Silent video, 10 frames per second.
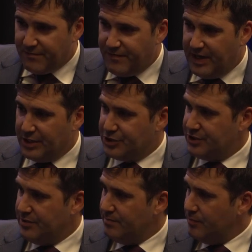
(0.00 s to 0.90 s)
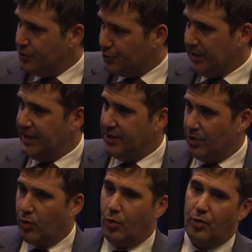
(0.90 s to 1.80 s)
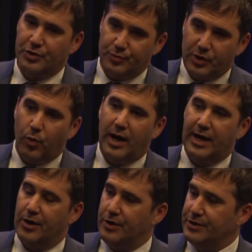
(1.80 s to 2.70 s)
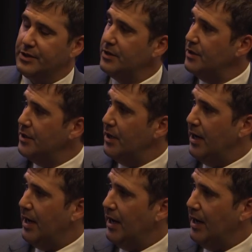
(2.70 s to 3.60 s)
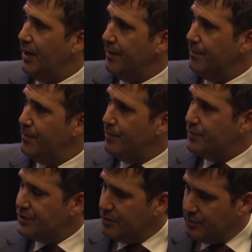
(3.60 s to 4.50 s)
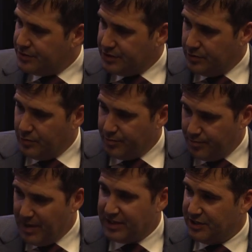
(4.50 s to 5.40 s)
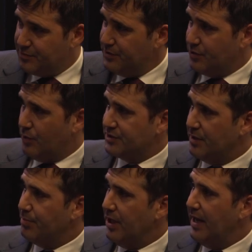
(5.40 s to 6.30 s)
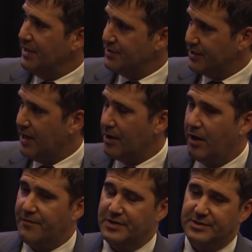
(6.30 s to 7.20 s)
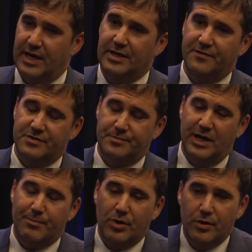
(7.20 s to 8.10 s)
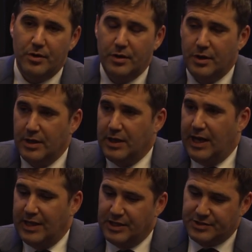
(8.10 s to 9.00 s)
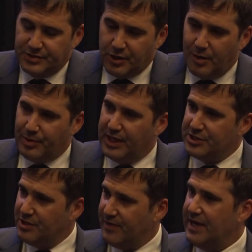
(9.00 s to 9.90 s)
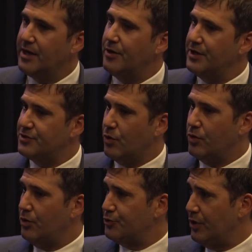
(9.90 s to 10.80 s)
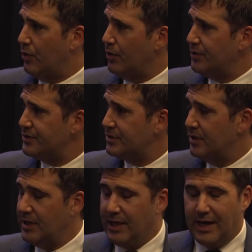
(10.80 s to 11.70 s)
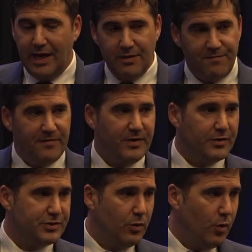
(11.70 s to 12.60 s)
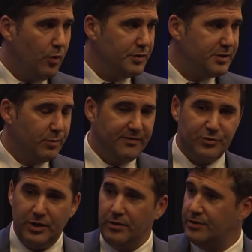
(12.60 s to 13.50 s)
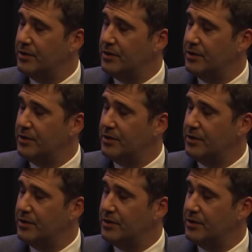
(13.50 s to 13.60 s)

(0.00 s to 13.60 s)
finished drilling the holes required to make this resource compliant, so the cutoff is end of September, and this is a compilation of 800 historical drill holes and the 50 or so holes that we've drilled,